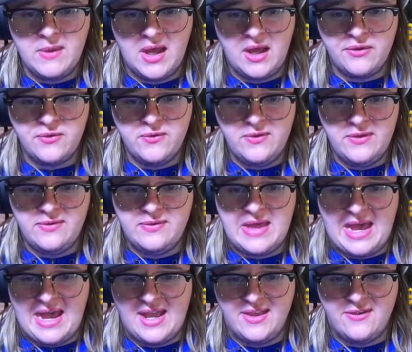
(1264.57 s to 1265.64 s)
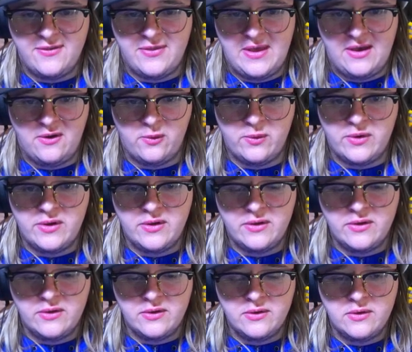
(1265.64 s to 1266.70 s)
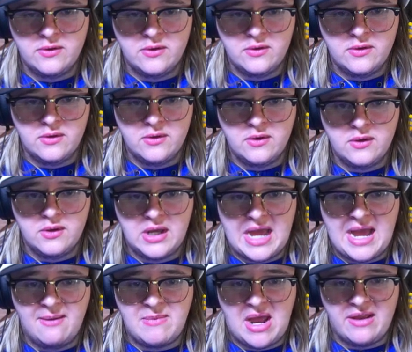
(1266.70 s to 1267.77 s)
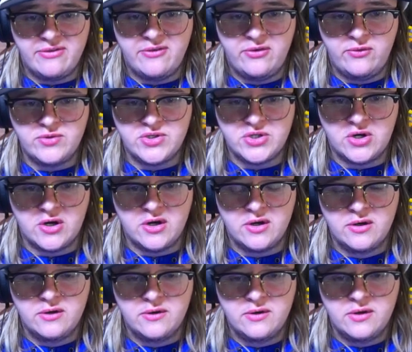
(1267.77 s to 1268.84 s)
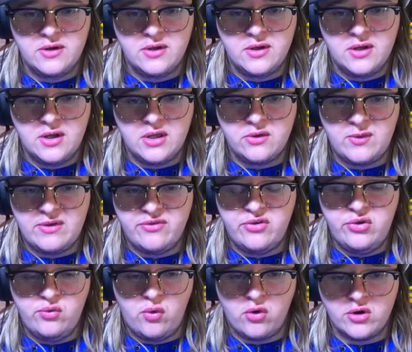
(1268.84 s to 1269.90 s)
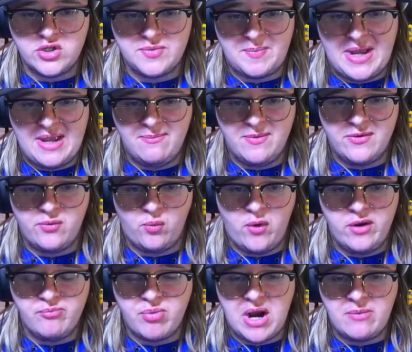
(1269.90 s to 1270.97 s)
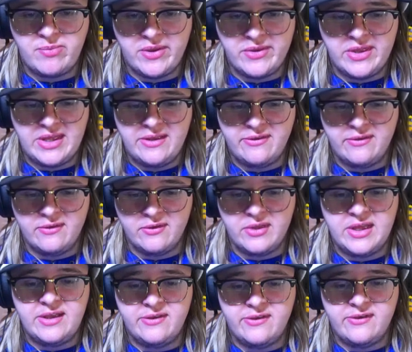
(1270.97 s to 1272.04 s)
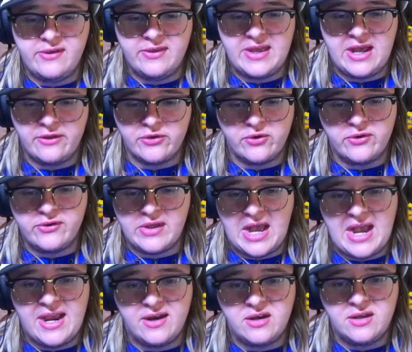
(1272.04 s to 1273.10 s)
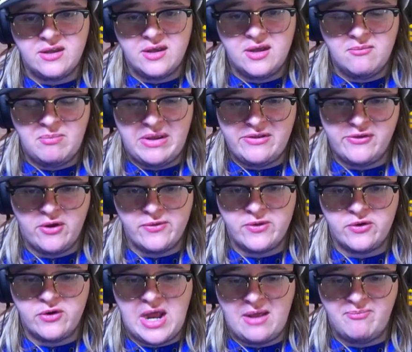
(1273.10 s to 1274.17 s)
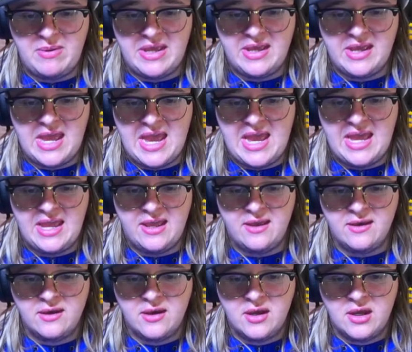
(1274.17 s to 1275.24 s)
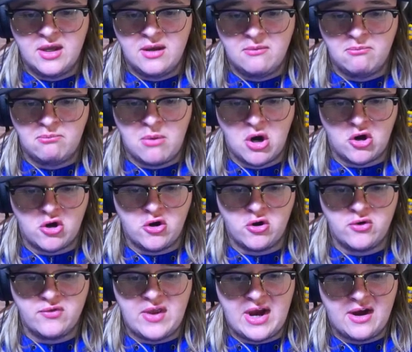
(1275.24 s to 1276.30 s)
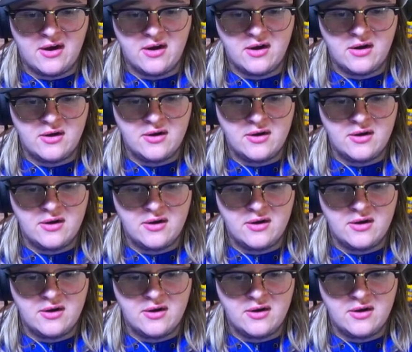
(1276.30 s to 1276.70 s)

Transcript: Other than that, though, I'm not too sure. Because we have two orange pipes. One probably leads to the other side, based on there not being a marker there.